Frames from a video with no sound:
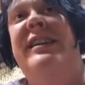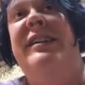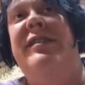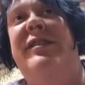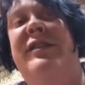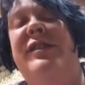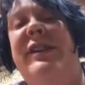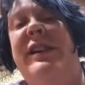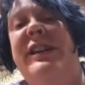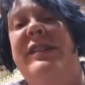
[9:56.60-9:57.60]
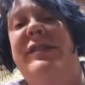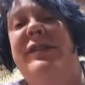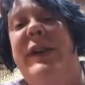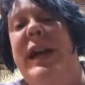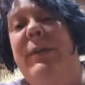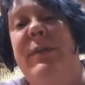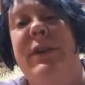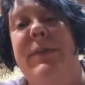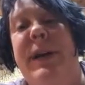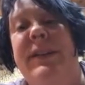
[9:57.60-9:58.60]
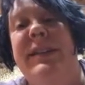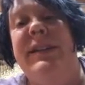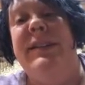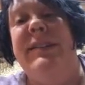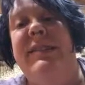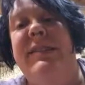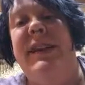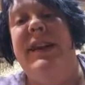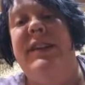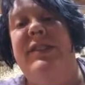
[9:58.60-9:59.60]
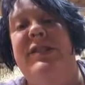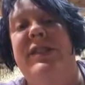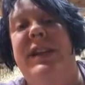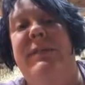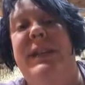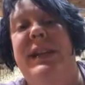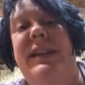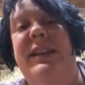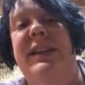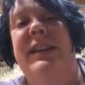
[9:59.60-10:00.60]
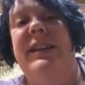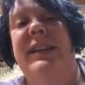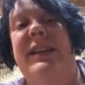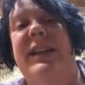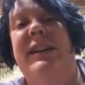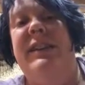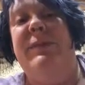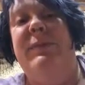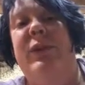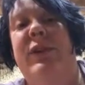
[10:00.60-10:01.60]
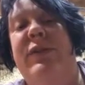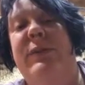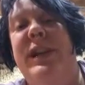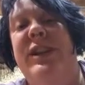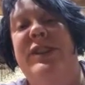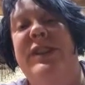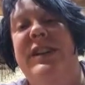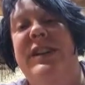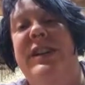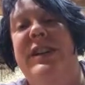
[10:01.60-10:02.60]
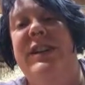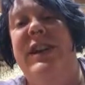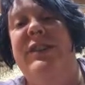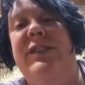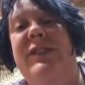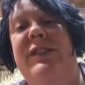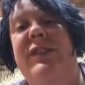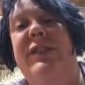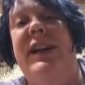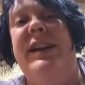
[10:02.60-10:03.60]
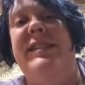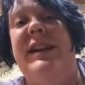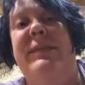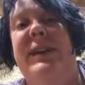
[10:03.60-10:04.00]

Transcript: started talking to Amber about this, and she got me kind of more information, and I just took a lot of time to